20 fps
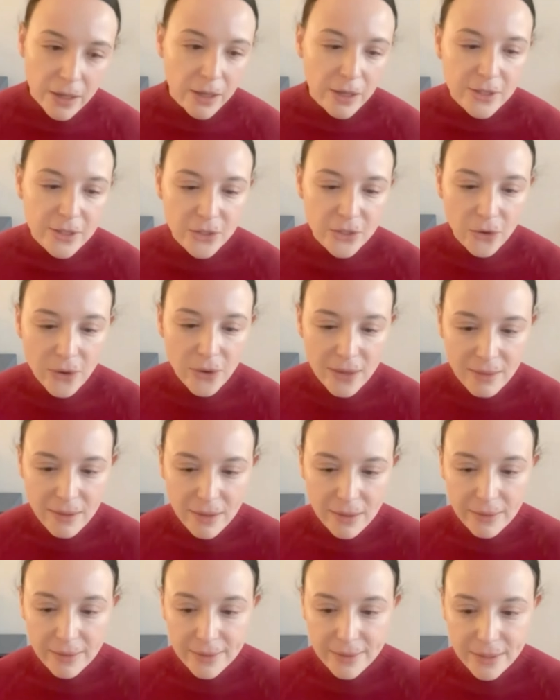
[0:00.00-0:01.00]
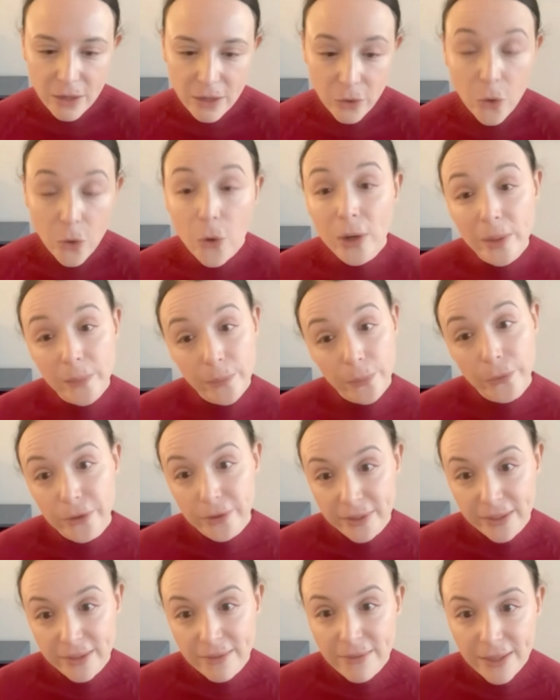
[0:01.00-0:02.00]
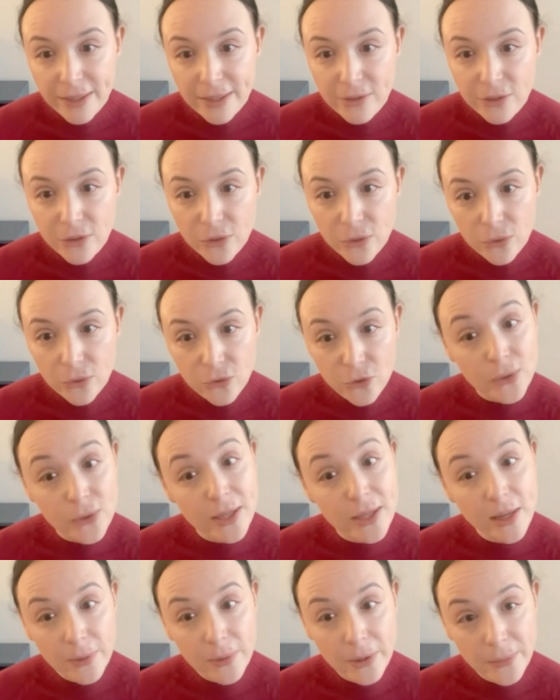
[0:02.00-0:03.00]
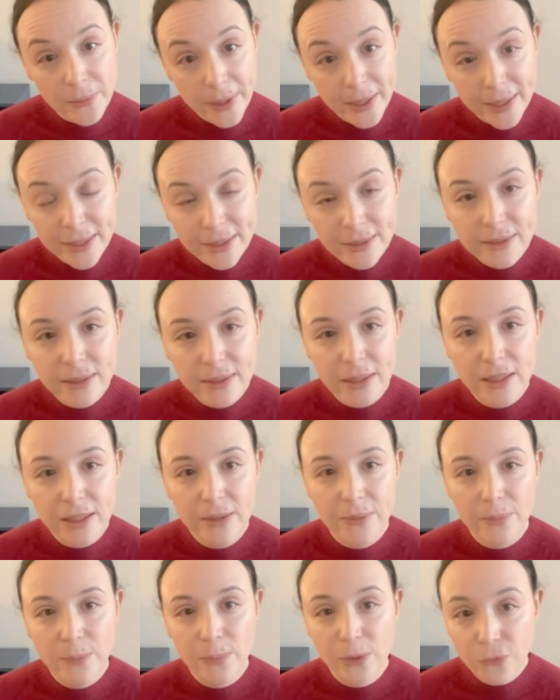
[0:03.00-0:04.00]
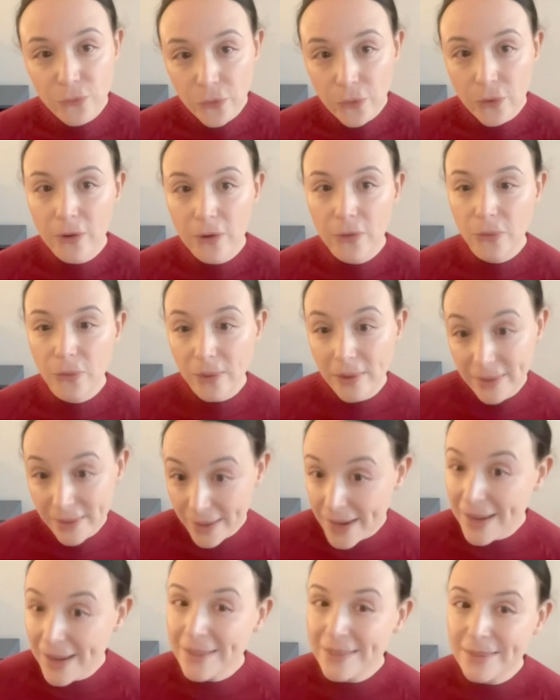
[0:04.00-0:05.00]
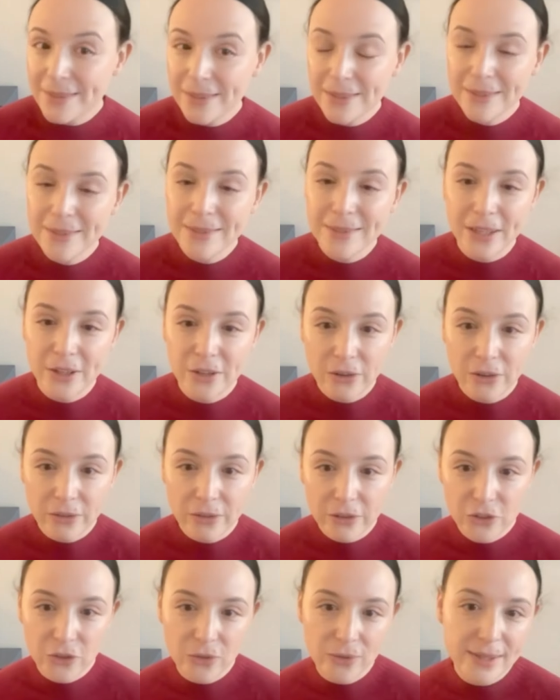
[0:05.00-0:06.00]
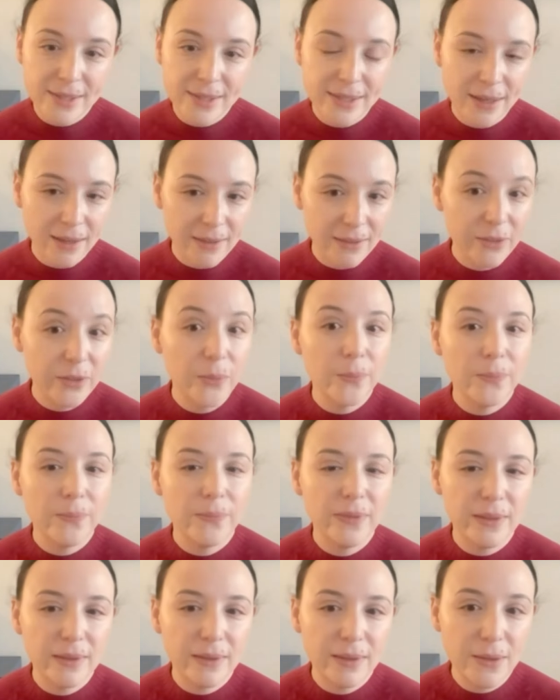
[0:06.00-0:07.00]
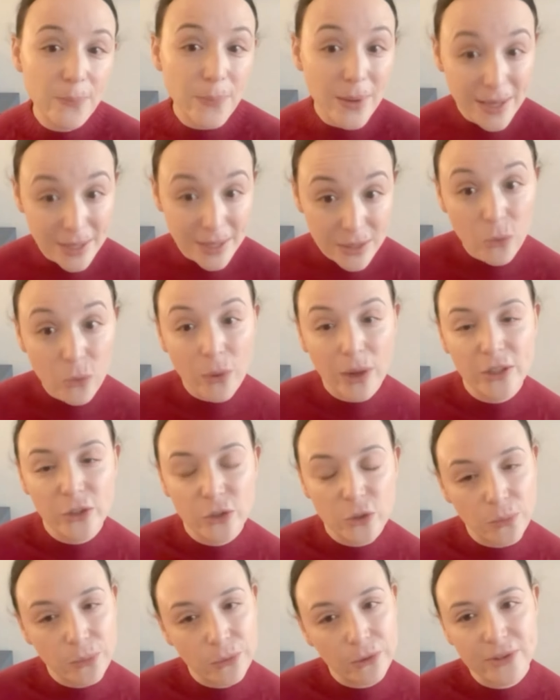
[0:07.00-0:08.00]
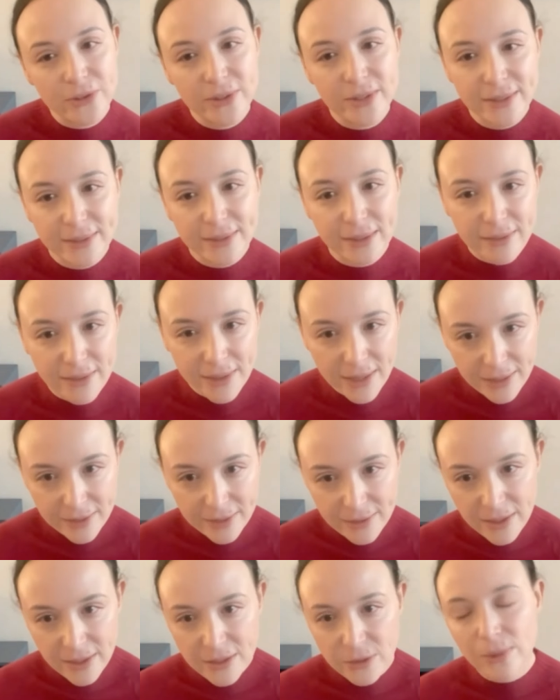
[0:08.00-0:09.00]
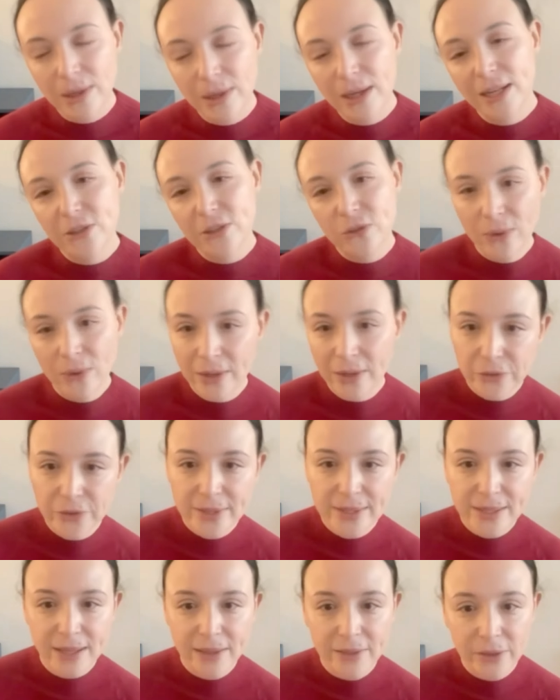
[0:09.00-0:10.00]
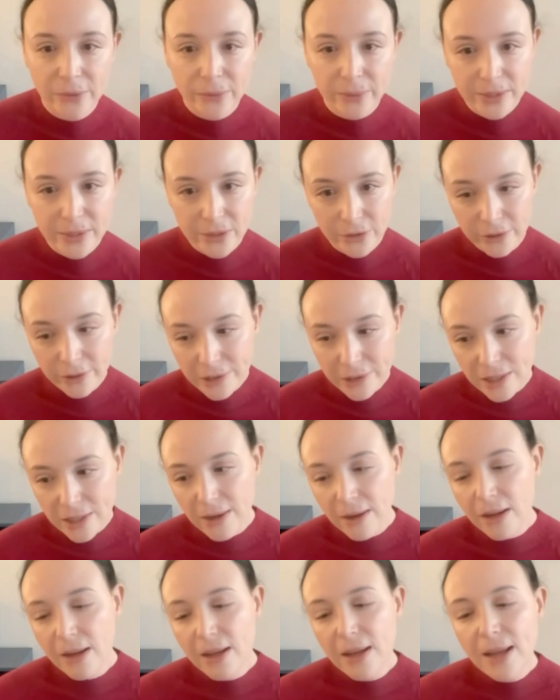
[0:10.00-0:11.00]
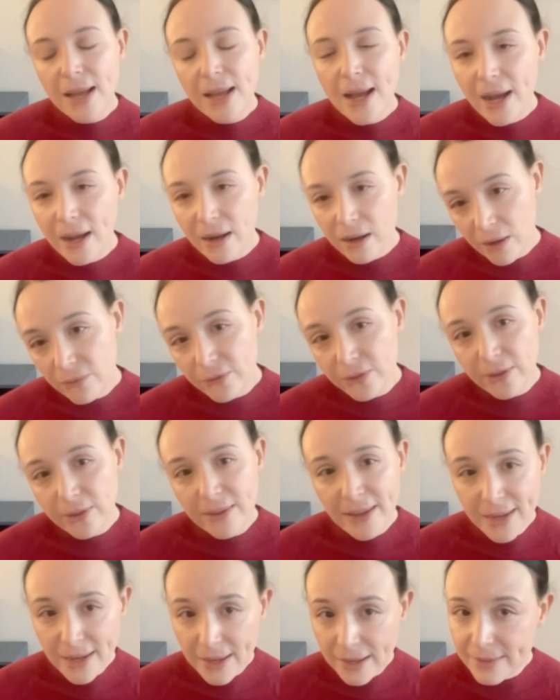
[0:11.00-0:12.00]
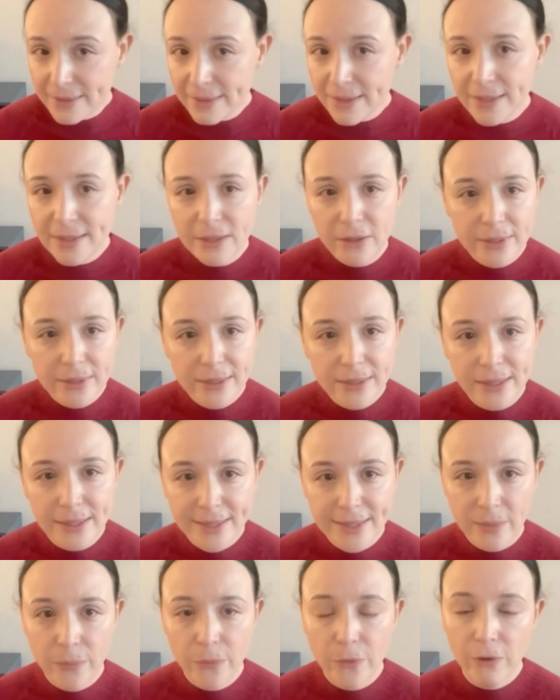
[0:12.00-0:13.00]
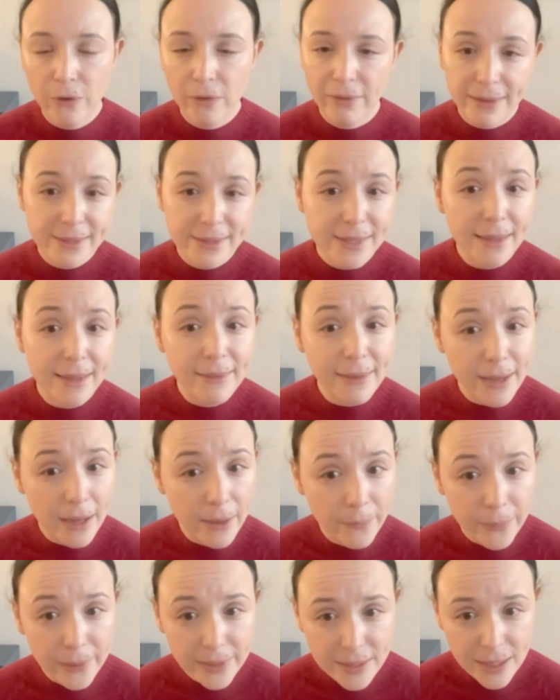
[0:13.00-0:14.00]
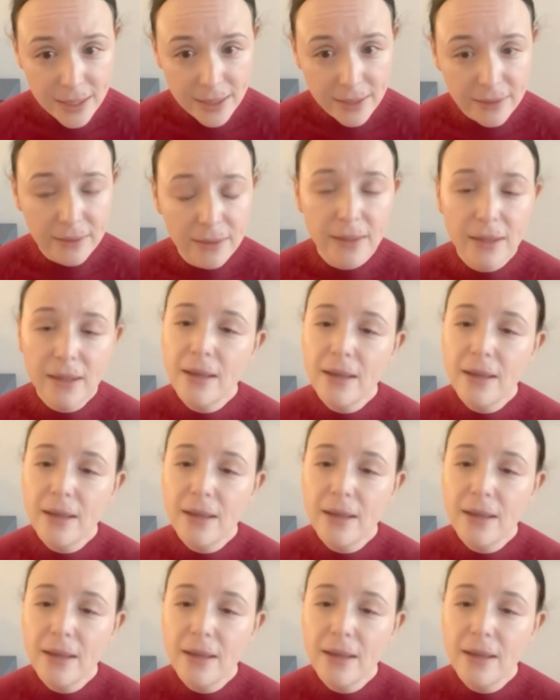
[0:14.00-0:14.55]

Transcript: So I think these are all important things to keep in mind before doing the analysis in order to design the best way to process the data as well as to understand the result. And after the analysis, there are still some more things that can be done.